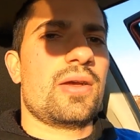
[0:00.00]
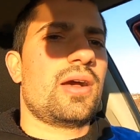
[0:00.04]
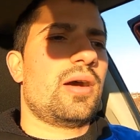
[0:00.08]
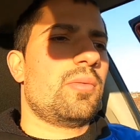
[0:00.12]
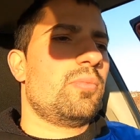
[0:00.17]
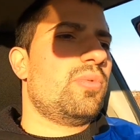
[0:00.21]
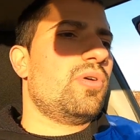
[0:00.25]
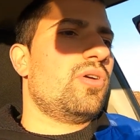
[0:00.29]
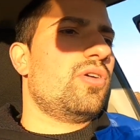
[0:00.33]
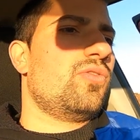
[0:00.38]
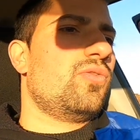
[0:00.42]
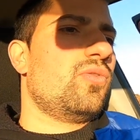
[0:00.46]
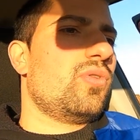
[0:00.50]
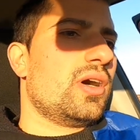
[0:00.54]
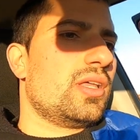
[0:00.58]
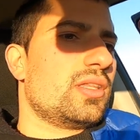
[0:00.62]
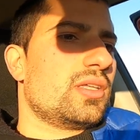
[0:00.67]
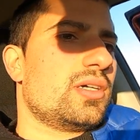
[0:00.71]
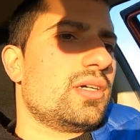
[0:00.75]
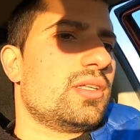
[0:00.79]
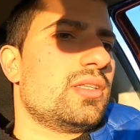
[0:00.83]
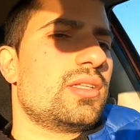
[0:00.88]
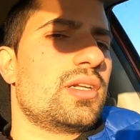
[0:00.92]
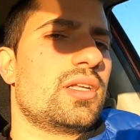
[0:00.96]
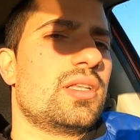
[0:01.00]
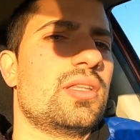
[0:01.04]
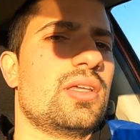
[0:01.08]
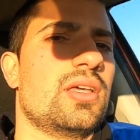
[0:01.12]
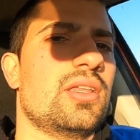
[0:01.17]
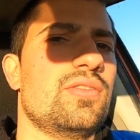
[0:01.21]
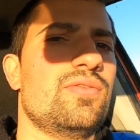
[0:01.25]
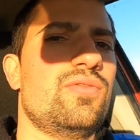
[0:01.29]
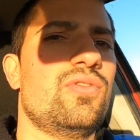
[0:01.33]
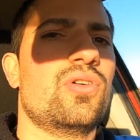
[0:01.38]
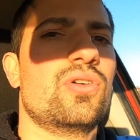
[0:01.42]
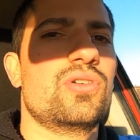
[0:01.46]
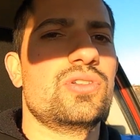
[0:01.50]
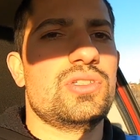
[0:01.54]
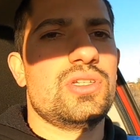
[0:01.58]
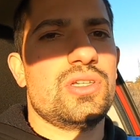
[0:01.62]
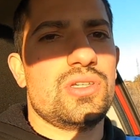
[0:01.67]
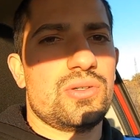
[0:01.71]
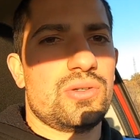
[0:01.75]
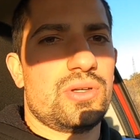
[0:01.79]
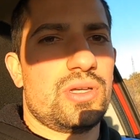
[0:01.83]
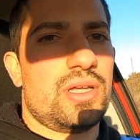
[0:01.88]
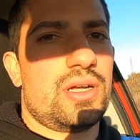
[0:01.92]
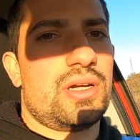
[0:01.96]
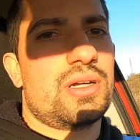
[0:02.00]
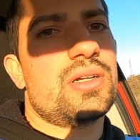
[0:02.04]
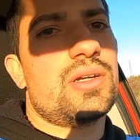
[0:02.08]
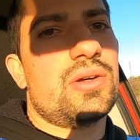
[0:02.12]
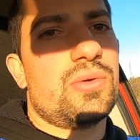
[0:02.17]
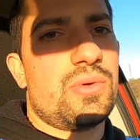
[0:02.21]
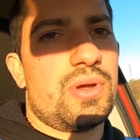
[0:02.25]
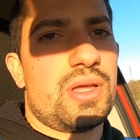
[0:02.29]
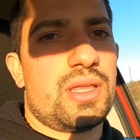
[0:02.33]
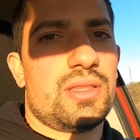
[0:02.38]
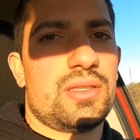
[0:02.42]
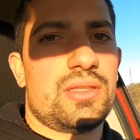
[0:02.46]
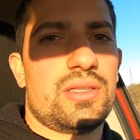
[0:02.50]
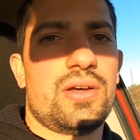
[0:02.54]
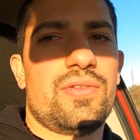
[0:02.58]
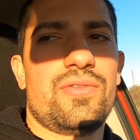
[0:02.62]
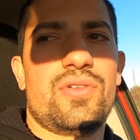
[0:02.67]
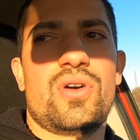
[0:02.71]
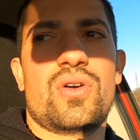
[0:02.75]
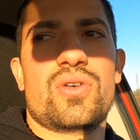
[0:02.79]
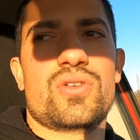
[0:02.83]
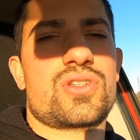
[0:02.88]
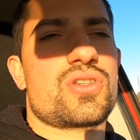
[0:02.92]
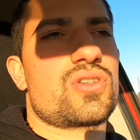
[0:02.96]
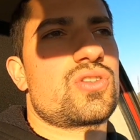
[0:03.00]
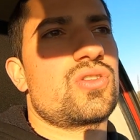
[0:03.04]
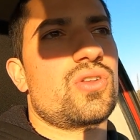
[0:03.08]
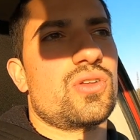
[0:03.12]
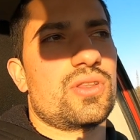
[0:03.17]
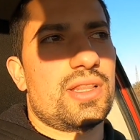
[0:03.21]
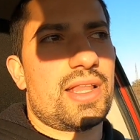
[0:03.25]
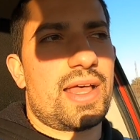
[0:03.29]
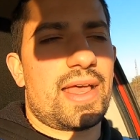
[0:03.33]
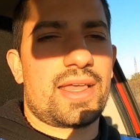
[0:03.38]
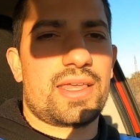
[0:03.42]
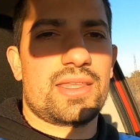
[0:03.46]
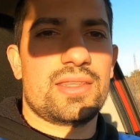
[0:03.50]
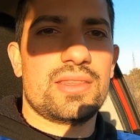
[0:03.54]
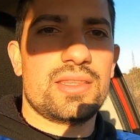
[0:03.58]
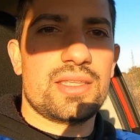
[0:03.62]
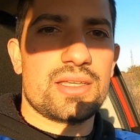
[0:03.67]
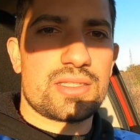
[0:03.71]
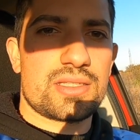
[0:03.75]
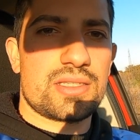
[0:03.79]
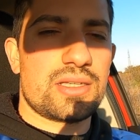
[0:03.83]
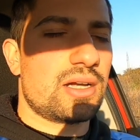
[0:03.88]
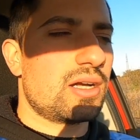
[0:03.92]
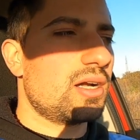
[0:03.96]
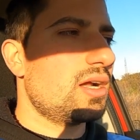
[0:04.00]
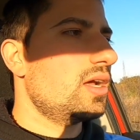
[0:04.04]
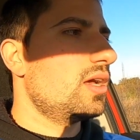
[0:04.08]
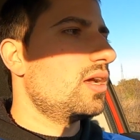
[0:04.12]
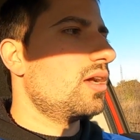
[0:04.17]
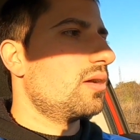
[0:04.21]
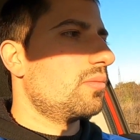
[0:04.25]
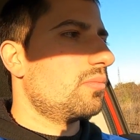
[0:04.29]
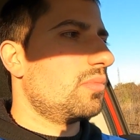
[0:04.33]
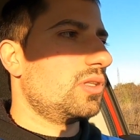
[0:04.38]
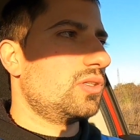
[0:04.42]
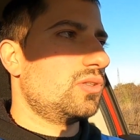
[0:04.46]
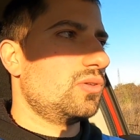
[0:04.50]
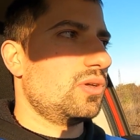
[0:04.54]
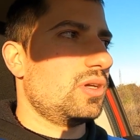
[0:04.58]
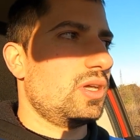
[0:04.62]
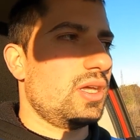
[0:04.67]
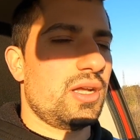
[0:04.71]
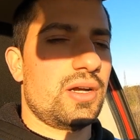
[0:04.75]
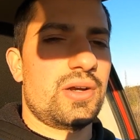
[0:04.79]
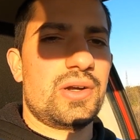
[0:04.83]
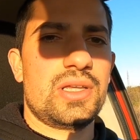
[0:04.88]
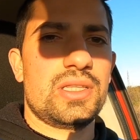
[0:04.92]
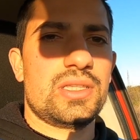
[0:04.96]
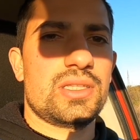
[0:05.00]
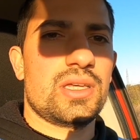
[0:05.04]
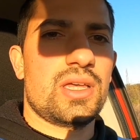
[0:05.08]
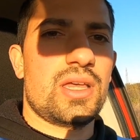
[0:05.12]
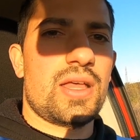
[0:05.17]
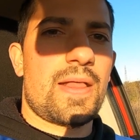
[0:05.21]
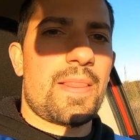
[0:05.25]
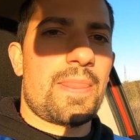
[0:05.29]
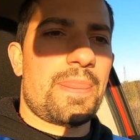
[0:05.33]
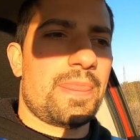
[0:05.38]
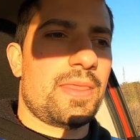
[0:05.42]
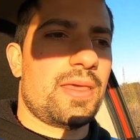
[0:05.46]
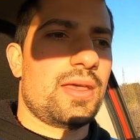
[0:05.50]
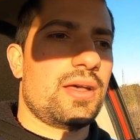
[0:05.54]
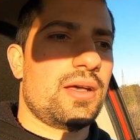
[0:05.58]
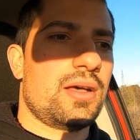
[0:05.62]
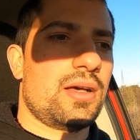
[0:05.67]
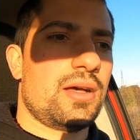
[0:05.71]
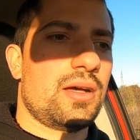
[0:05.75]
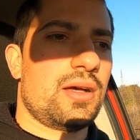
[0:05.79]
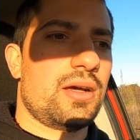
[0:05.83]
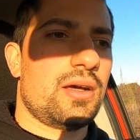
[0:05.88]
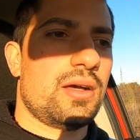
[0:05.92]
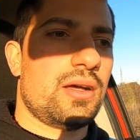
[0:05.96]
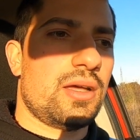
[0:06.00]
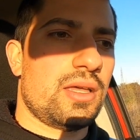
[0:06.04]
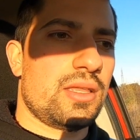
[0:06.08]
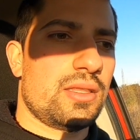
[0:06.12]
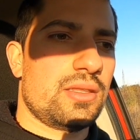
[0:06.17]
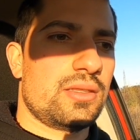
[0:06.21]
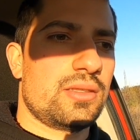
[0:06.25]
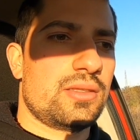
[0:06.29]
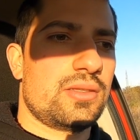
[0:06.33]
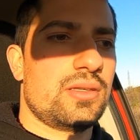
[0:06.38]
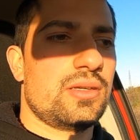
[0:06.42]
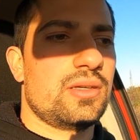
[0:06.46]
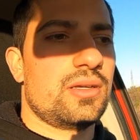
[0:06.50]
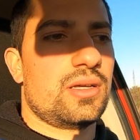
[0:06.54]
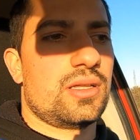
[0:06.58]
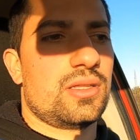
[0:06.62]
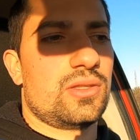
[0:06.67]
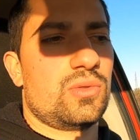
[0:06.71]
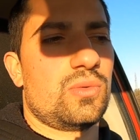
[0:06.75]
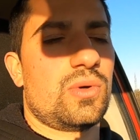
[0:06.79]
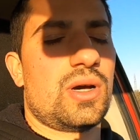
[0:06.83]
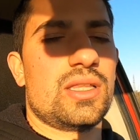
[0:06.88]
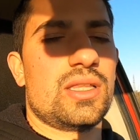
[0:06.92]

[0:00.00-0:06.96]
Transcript: above 140 you hear the wind. Of course, it's not like in Duster, but you hear it, and at